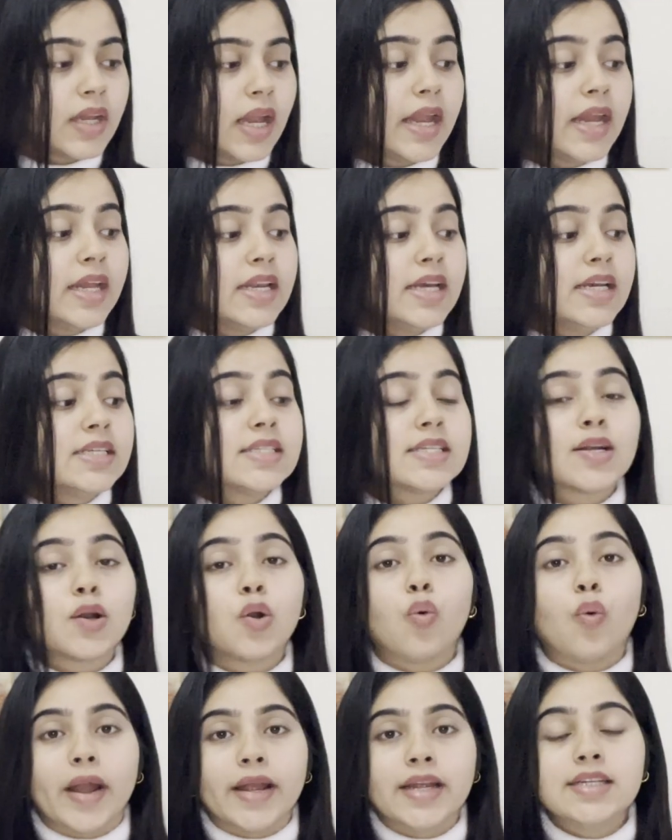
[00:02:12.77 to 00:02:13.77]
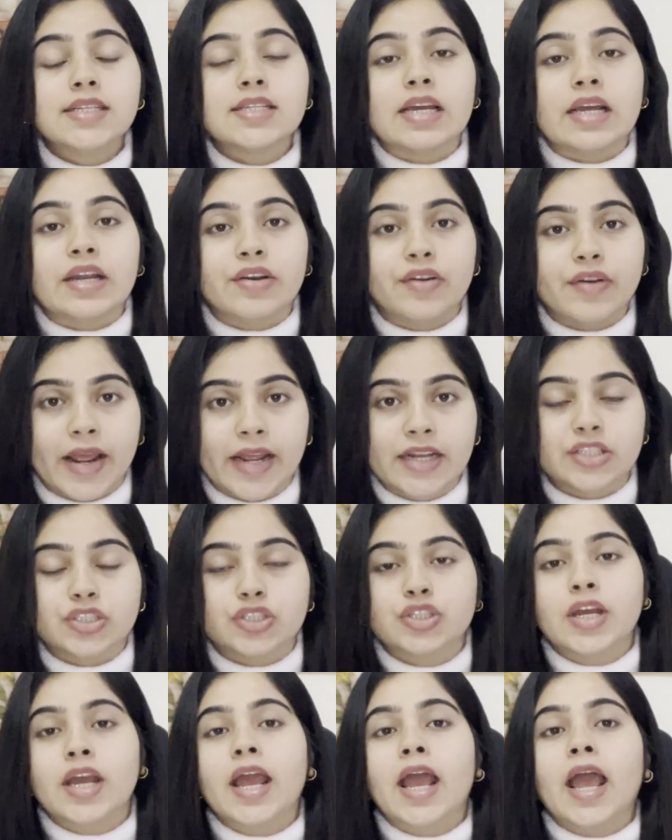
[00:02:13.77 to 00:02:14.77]
In his quiet
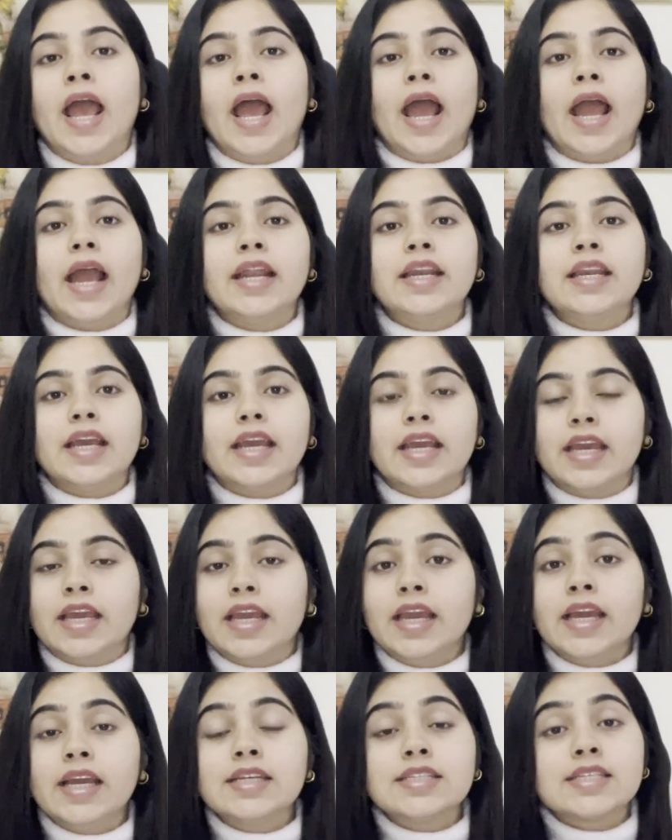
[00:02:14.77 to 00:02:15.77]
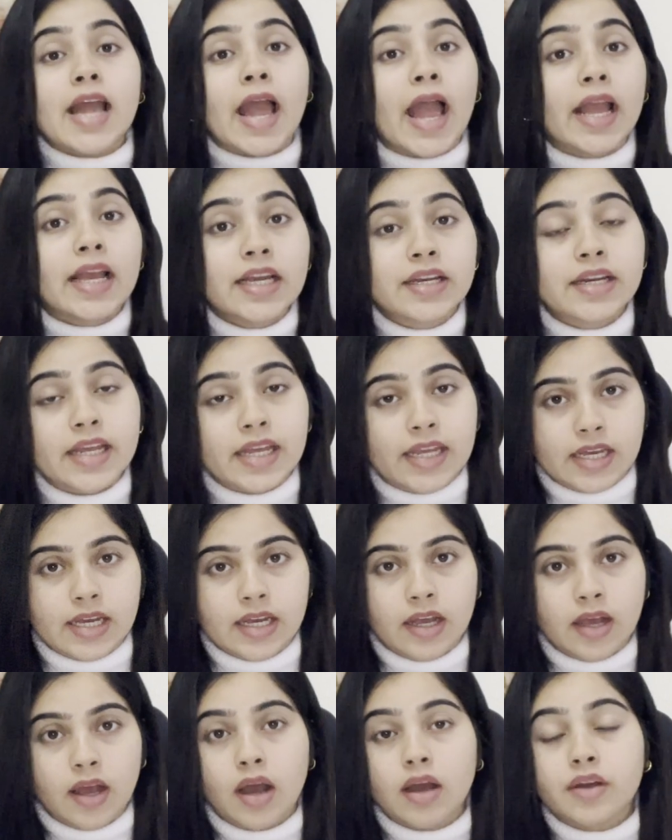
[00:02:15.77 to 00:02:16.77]
rage, and he is
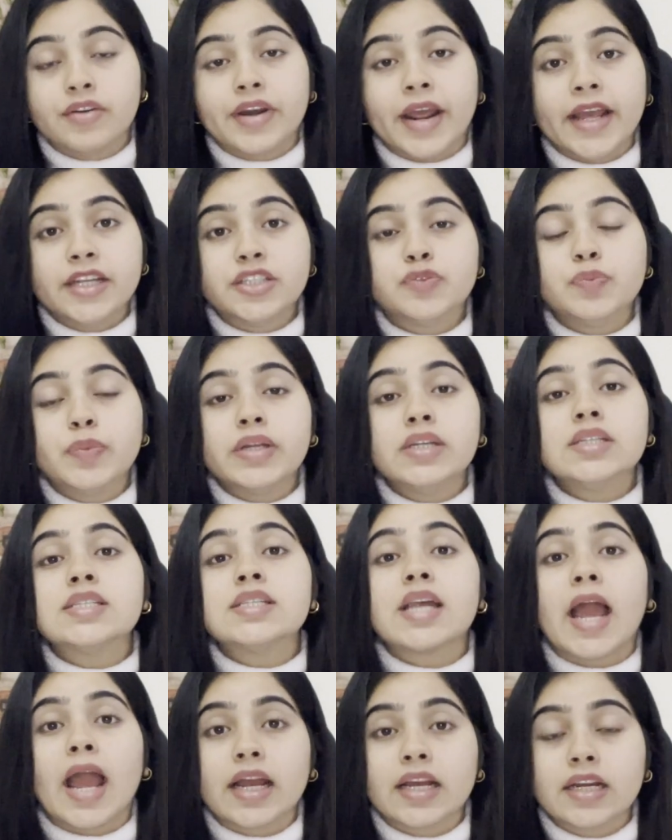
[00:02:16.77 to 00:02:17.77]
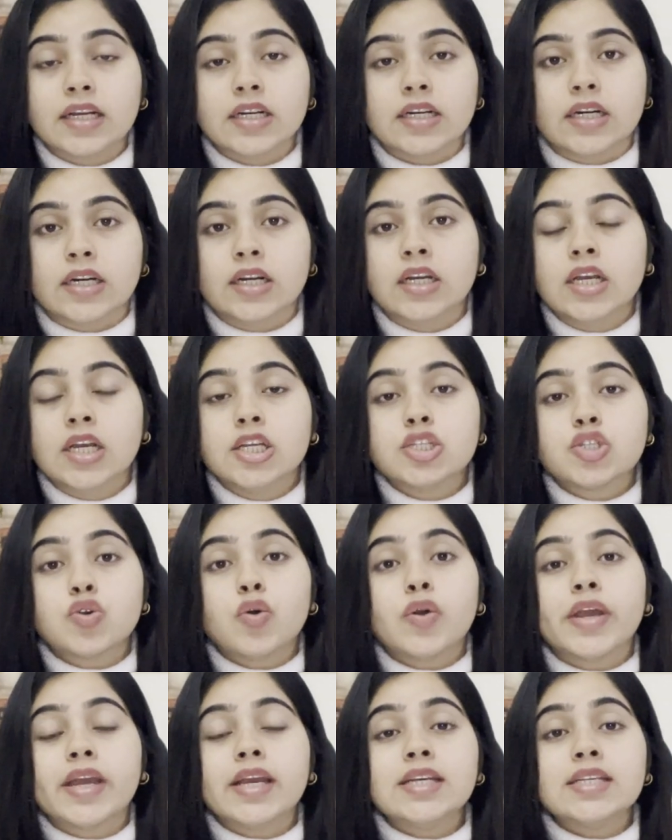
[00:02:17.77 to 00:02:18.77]
angry. Rage means anger.
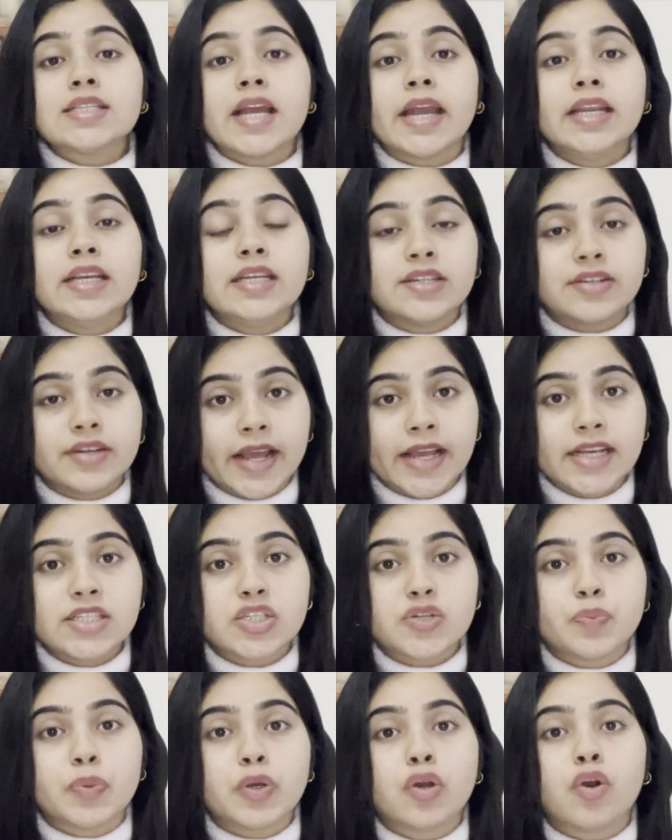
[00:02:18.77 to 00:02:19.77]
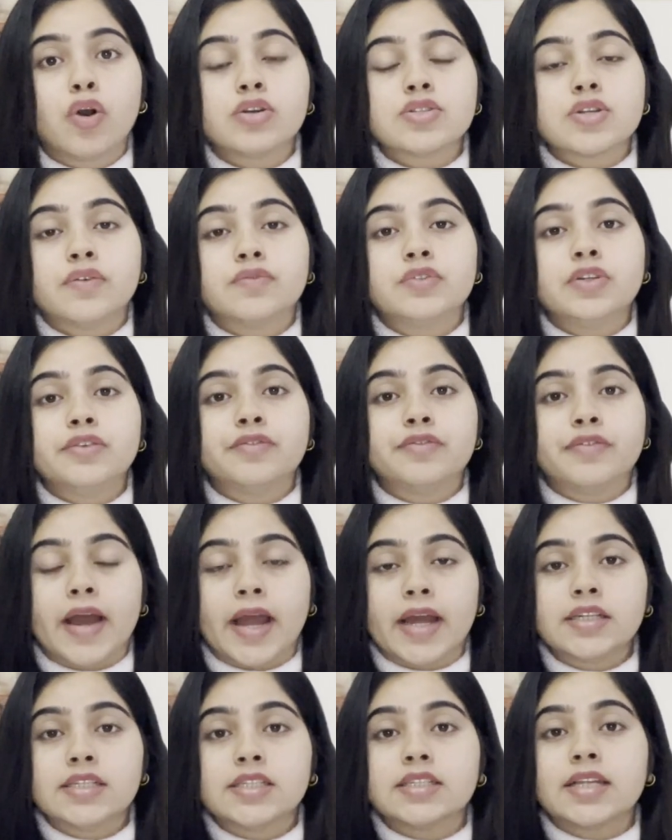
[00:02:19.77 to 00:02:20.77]
So he is enraged because of the
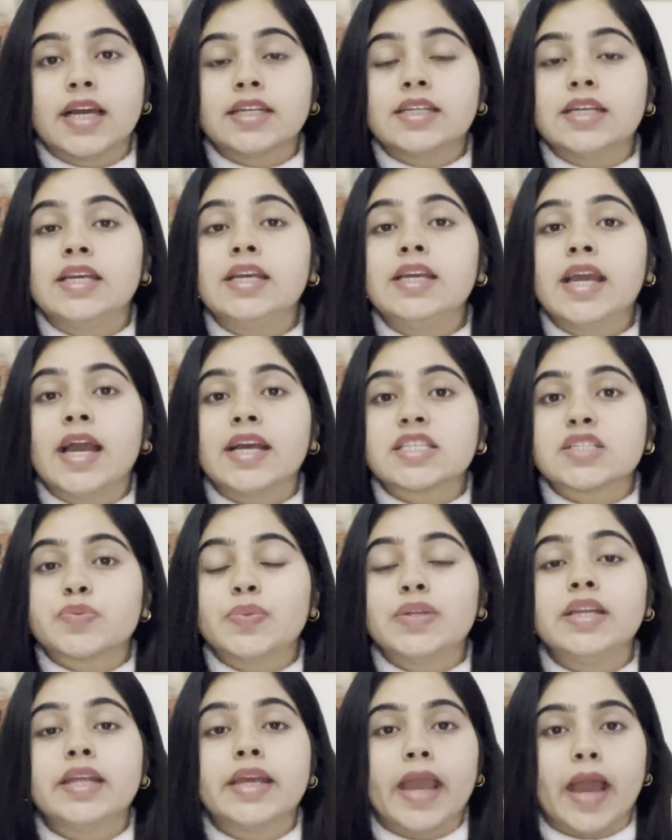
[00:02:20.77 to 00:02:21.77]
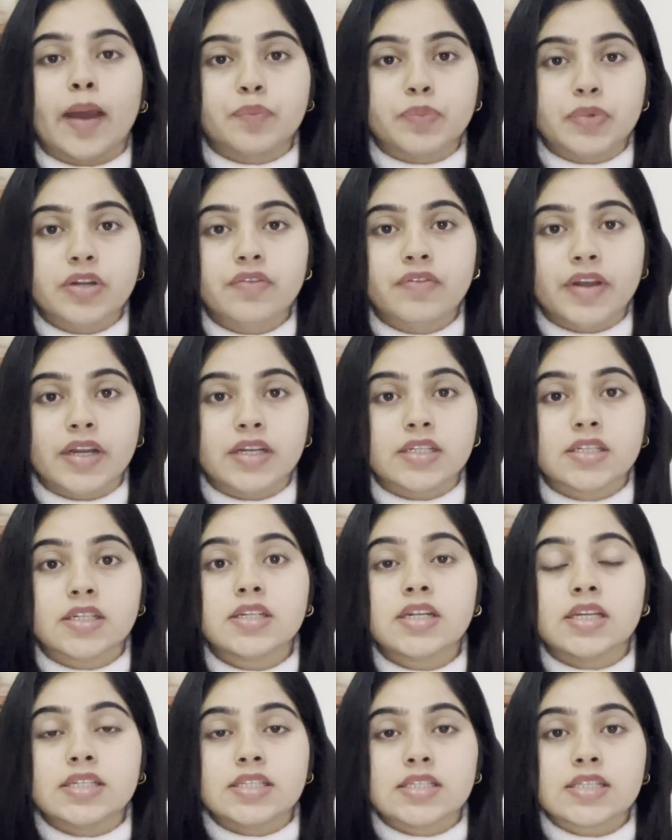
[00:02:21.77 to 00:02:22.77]
fact that he has been
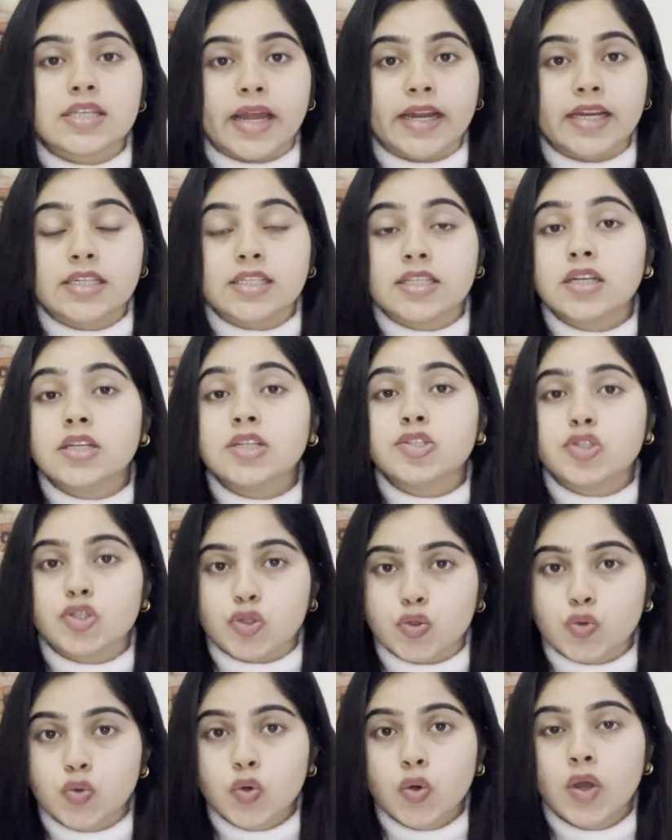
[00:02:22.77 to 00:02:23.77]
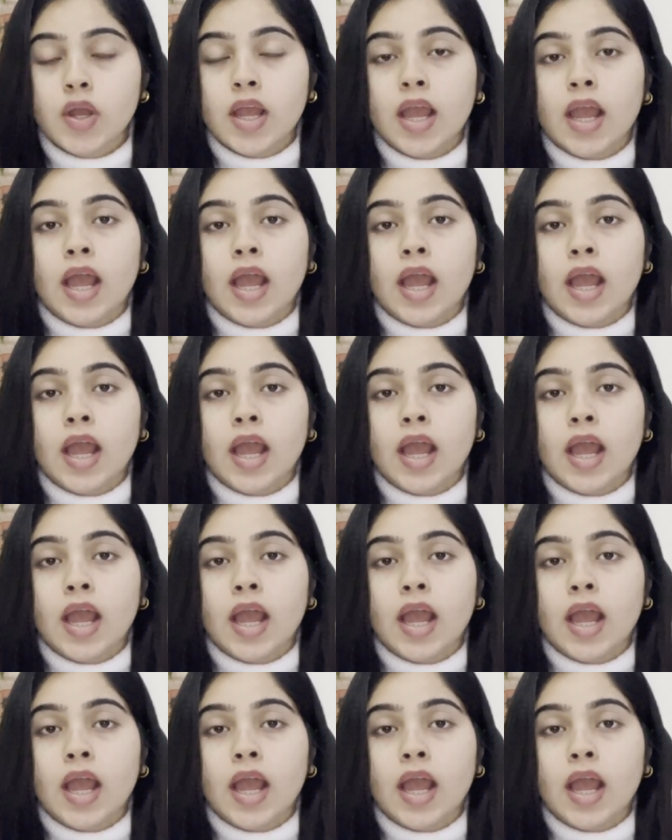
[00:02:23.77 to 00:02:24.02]
captivated inside the zoo